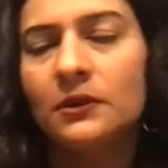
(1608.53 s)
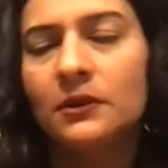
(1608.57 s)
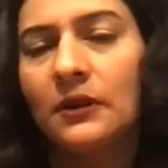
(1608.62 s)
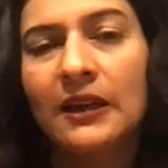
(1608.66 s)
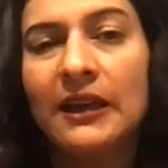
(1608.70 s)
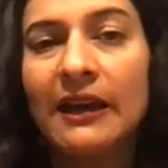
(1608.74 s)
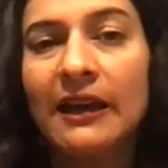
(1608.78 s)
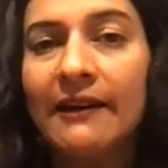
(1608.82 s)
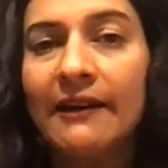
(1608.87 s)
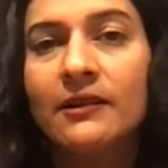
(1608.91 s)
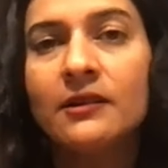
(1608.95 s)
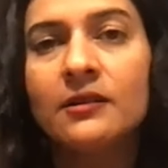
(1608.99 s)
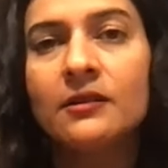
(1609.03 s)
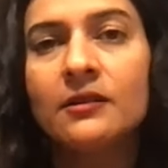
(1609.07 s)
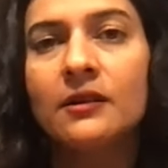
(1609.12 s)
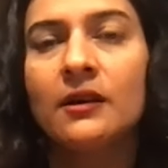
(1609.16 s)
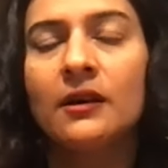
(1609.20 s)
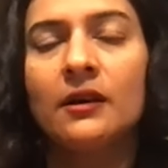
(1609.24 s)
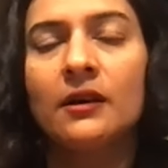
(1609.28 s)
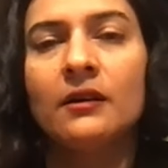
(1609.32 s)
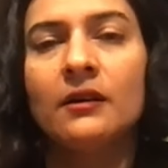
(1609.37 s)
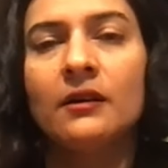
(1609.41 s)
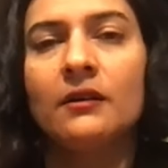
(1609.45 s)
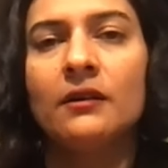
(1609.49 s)
get
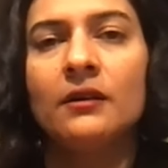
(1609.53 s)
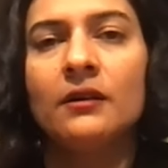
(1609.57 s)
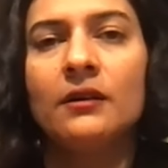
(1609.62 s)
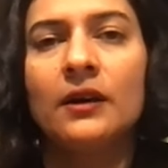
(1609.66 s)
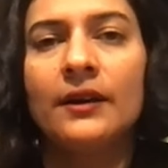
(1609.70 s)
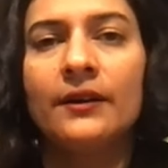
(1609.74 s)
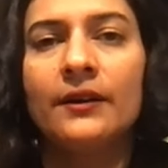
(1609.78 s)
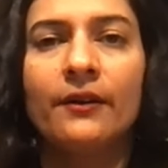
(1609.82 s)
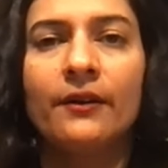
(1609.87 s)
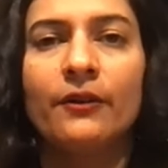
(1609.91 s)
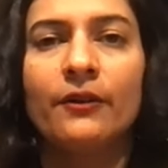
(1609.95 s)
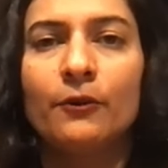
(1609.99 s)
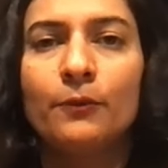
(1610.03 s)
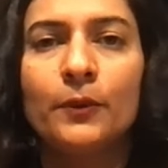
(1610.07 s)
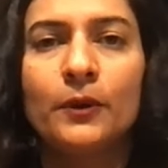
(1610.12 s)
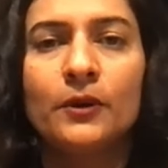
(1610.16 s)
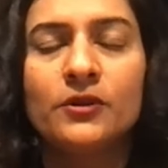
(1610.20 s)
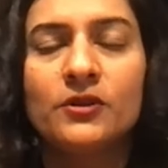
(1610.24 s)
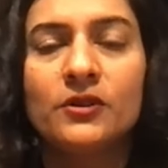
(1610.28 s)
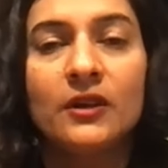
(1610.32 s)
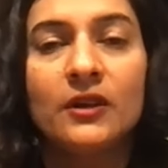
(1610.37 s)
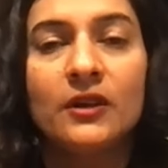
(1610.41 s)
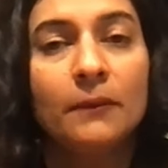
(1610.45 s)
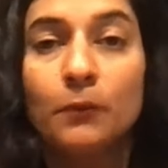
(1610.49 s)
uh, another
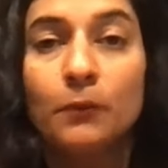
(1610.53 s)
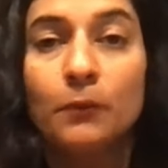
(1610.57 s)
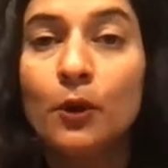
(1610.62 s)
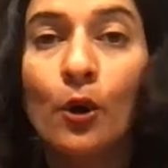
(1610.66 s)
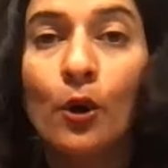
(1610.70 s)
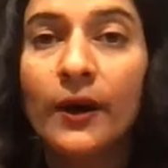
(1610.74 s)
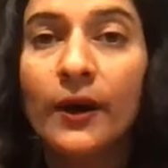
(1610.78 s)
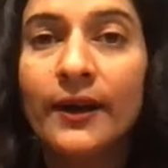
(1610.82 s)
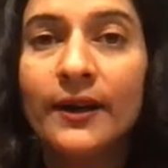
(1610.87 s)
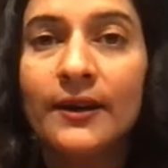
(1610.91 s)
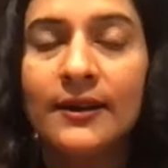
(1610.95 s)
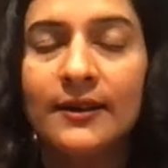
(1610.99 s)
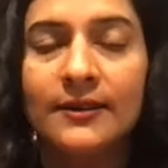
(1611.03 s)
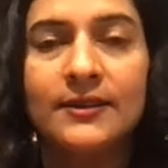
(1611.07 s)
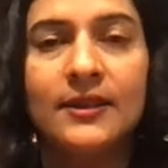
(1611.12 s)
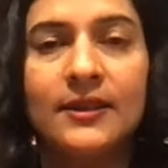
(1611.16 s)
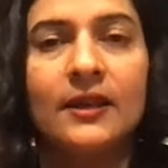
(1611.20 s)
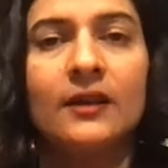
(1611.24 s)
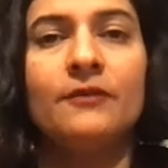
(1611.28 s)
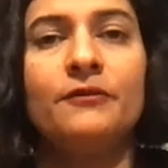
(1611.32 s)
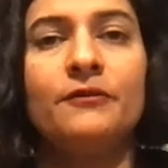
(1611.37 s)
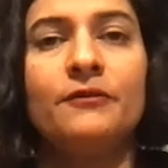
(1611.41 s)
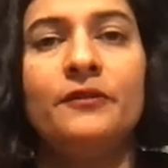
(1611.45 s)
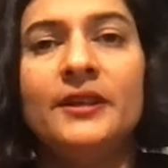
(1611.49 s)
person employed and
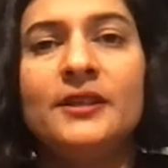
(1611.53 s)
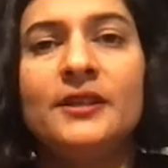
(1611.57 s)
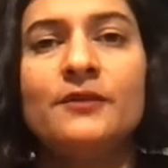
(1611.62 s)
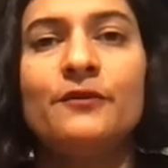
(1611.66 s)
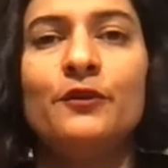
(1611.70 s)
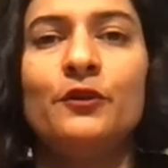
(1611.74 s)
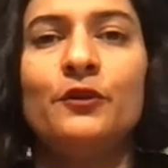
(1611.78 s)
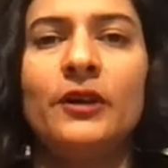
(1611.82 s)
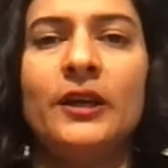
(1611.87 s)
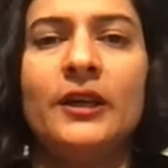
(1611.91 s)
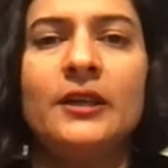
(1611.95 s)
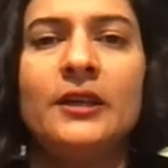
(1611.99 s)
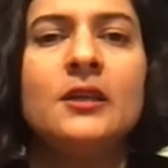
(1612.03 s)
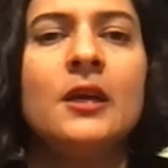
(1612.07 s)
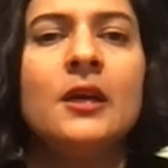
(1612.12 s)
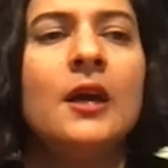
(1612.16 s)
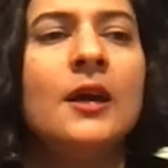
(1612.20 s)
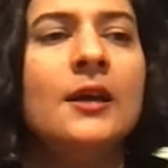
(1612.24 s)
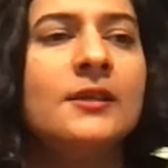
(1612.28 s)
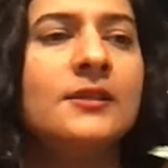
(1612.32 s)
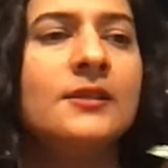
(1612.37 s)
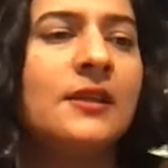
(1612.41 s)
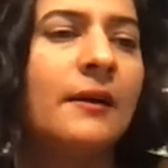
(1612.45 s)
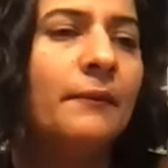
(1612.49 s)
take a fees for it.
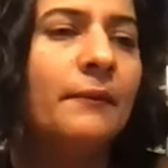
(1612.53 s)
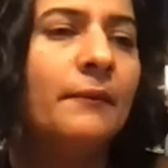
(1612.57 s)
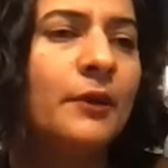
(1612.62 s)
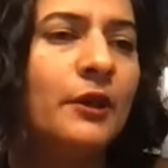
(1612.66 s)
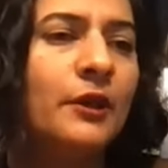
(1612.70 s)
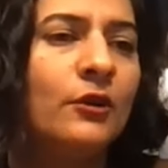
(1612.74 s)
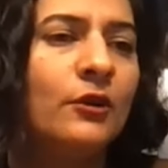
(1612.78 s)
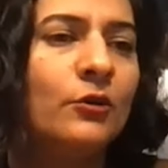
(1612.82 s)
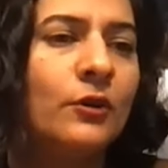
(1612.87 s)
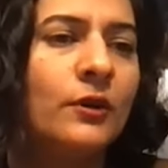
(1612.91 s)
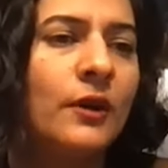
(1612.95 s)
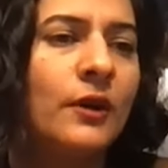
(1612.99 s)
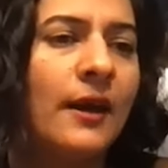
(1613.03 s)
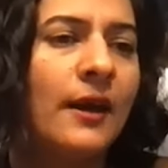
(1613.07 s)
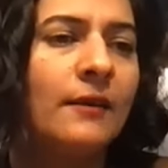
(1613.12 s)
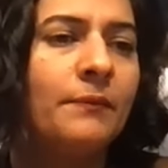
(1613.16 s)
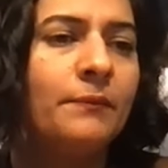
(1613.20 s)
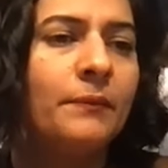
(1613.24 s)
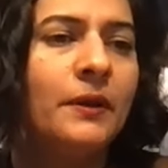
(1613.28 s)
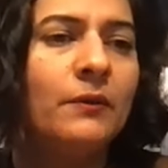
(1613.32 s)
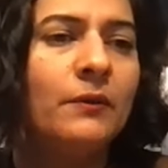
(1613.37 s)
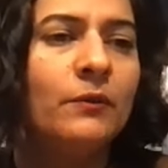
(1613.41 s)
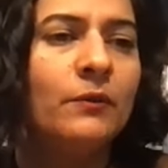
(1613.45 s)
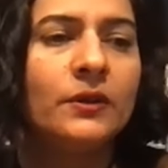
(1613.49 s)
Somebody could help
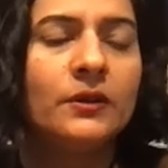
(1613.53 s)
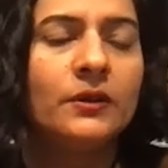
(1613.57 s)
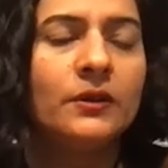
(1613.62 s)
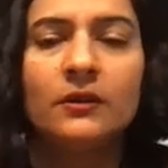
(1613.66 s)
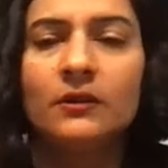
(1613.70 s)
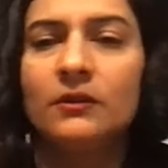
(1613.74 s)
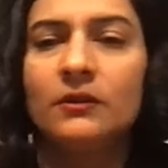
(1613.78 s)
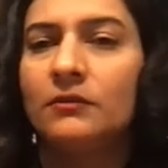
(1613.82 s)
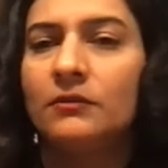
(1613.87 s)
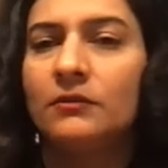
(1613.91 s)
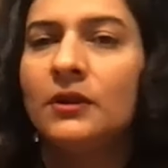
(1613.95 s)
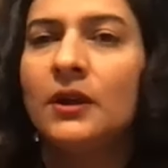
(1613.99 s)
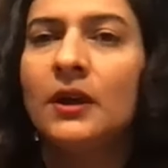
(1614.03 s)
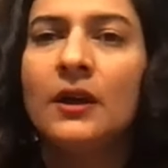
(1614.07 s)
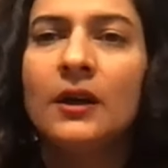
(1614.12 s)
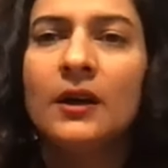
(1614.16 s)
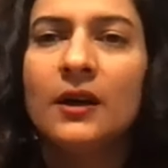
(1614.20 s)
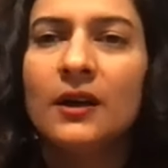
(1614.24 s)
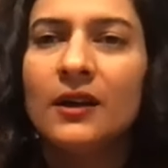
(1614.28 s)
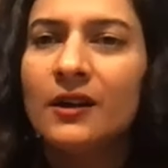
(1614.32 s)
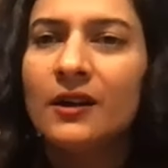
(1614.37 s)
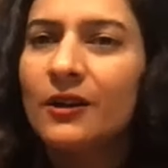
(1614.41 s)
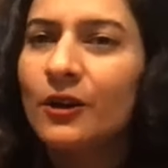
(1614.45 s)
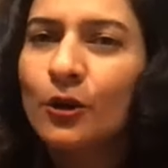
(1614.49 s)
me with a
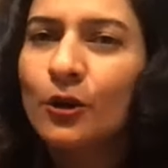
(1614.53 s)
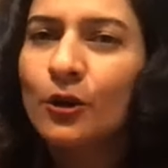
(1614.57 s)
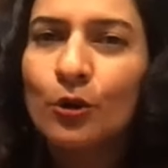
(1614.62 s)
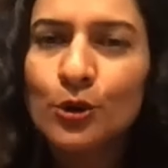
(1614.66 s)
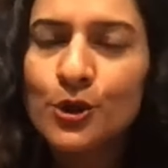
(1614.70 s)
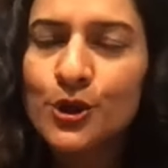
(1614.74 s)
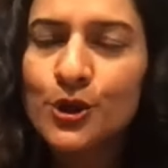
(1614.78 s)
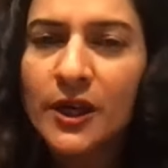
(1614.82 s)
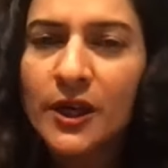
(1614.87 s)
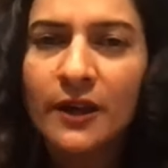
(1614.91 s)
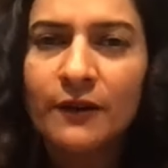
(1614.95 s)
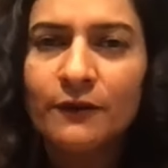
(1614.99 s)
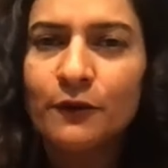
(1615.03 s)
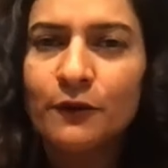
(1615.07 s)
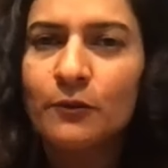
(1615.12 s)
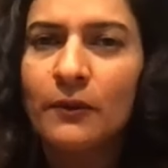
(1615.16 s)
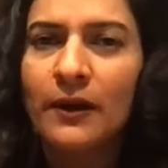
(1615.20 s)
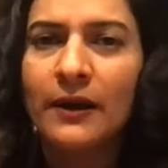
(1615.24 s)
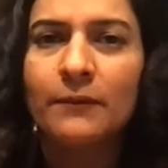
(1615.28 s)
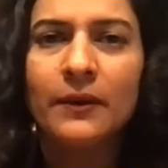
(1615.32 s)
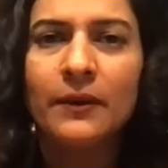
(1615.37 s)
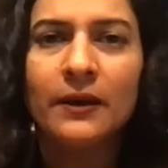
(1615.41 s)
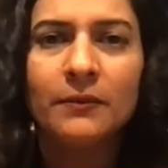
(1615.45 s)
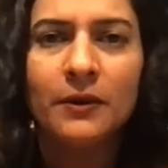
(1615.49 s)
crochet for
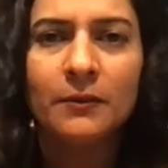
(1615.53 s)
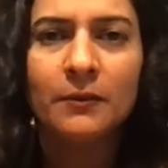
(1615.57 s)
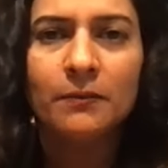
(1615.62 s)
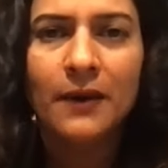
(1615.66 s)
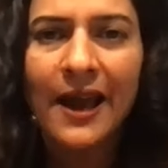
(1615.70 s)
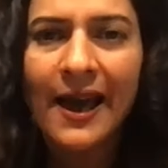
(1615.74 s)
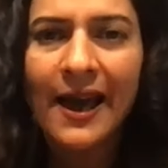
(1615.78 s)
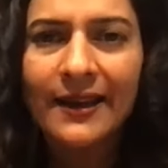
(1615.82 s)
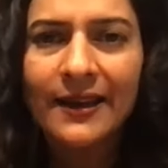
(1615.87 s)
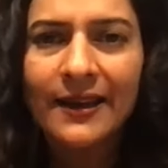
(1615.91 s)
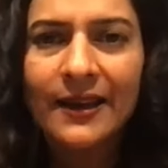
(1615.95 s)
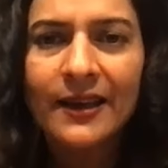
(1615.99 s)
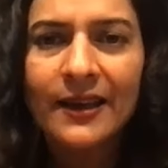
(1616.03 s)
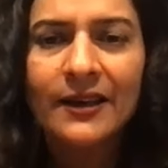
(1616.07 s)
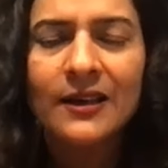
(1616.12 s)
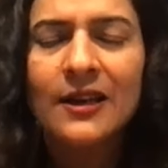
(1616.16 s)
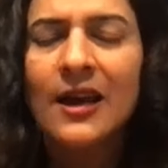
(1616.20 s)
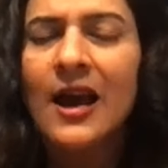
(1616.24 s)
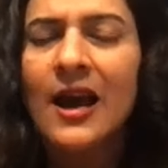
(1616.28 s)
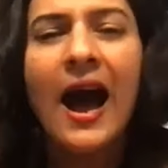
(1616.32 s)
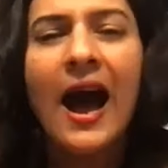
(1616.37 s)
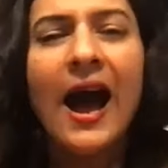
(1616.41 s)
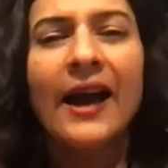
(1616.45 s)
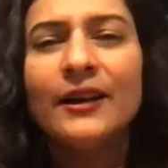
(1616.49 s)
my baby blanket.
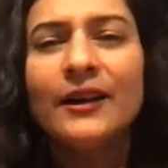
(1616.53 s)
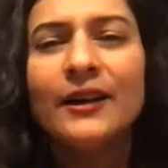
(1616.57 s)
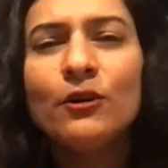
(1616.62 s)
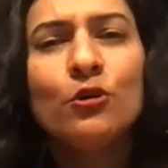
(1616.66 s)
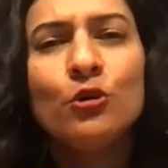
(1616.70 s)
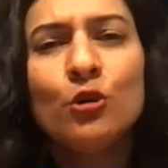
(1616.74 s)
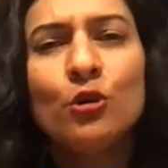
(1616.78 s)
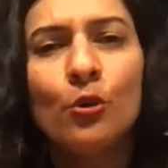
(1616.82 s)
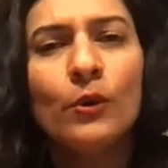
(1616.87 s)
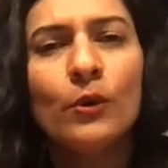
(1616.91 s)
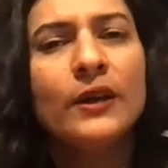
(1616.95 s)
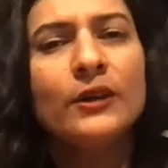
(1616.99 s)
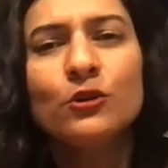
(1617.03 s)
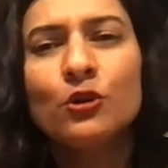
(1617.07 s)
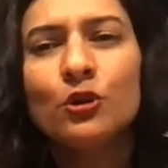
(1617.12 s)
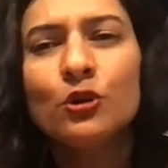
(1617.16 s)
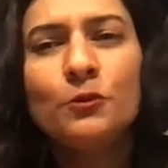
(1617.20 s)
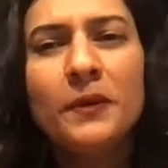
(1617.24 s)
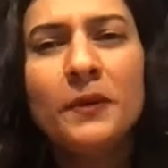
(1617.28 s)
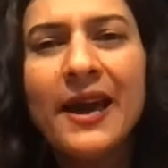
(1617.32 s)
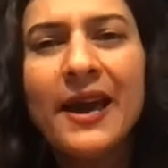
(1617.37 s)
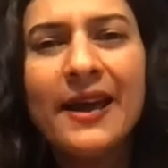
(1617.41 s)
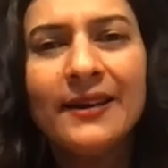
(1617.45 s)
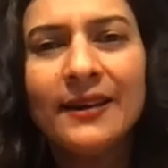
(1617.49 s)
I don't know, it could
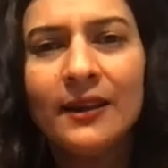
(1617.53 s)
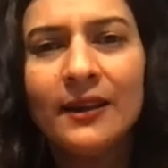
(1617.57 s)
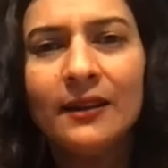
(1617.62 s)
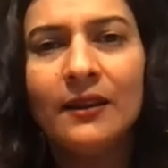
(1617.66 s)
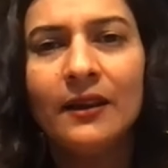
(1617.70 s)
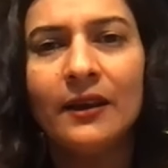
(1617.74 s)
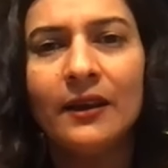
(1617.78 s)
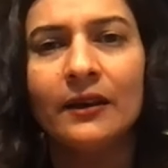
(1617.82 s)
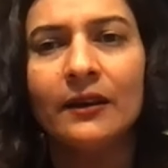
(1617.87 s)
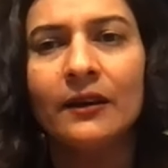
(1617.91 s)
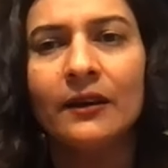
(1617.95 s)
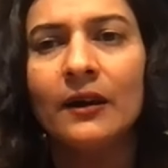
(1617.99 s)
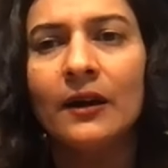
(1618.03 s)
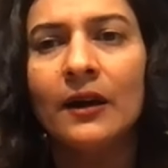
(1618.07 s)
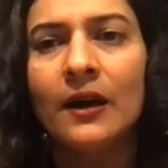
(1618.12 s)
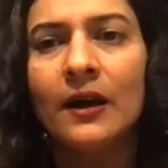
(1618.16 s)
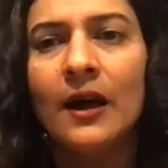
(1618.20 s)
be anything.